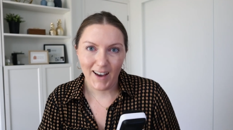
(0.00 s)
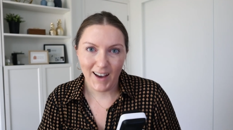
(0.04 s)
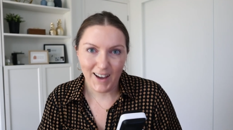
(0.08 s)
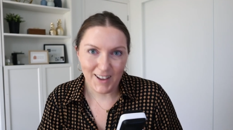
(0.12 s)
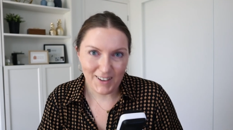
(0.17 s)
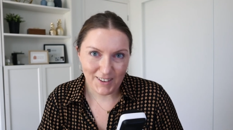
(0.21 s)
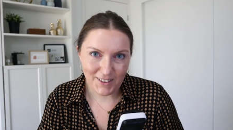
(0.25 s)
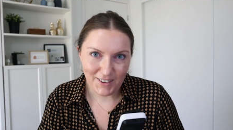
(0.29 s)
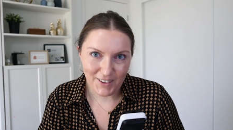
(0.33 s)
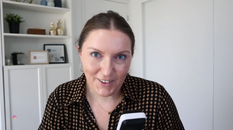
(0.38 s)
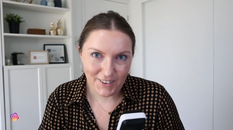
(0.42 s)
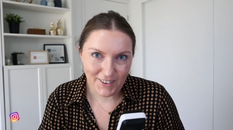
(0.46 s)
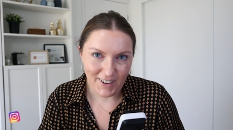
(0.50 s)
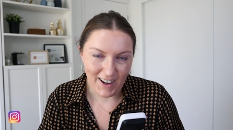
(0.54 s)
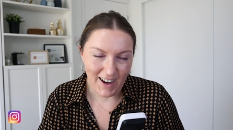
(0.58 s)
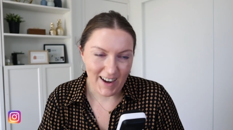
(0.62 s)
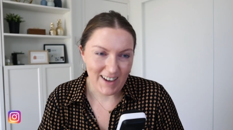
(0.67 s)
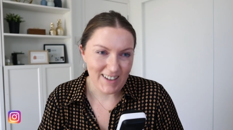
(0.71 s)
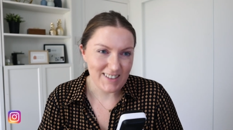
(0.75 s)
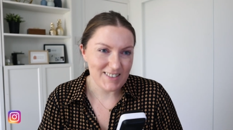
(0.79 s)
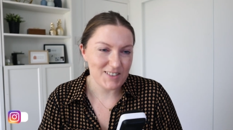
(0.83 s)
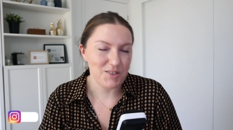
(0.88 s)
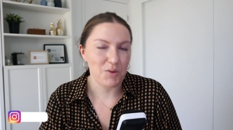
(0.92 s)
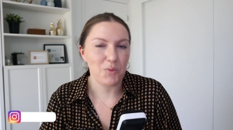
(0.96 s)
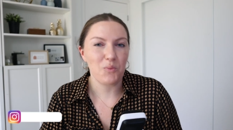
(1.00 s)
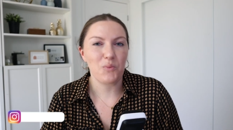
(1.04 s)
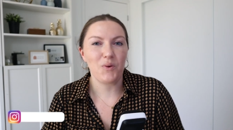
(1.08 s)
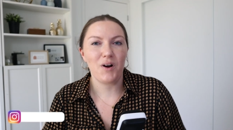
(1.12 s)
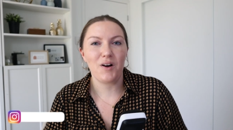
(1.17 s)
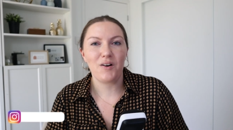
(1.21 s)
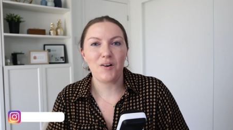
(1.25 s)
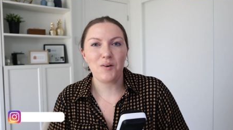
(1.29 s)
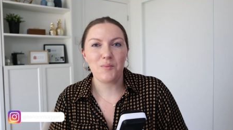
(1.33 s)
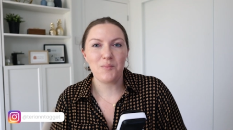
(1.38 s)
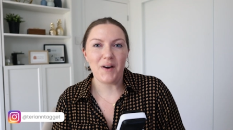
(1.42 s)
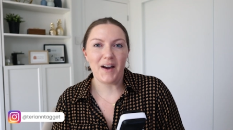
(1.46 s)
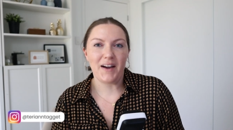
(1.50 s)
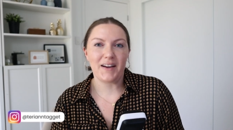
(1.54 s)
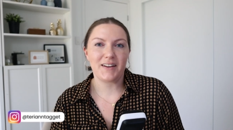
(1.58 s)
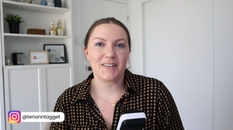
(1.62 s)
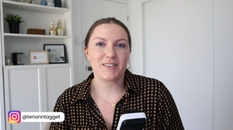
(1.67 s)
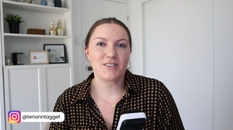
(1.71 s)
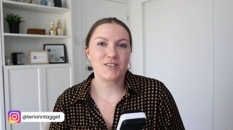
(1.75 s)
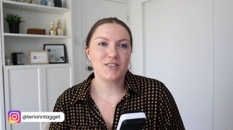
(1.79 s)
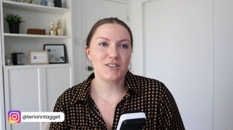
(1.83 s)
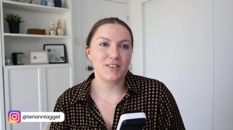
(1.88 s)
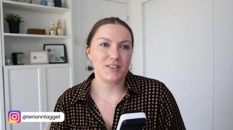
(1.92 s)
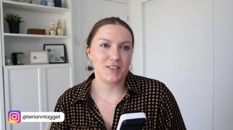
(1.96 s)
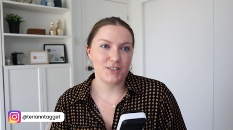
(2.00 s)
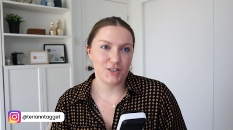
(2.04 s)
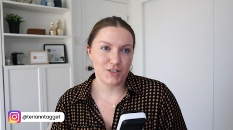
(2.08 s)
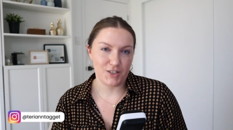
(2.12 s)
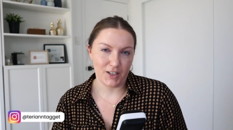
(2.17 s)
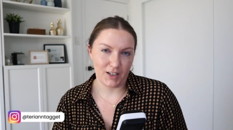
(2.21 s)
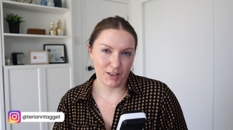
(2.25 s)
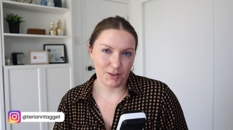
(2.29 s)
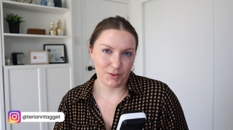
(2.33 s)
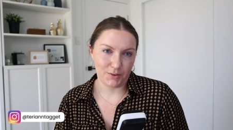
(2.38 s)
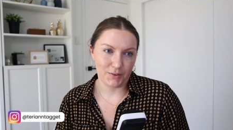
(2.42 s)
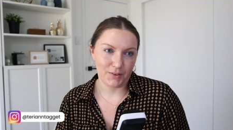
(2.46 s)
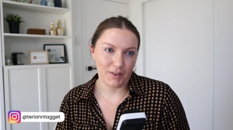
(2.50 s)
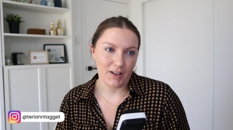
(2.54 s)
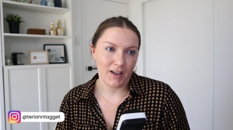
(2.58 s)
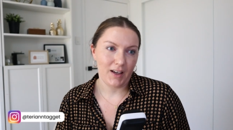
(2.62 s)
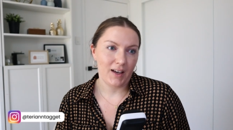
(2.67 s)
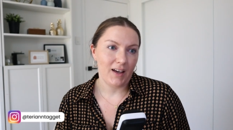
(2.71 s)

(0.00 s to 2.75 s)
Hello guys, welcome back to the channel.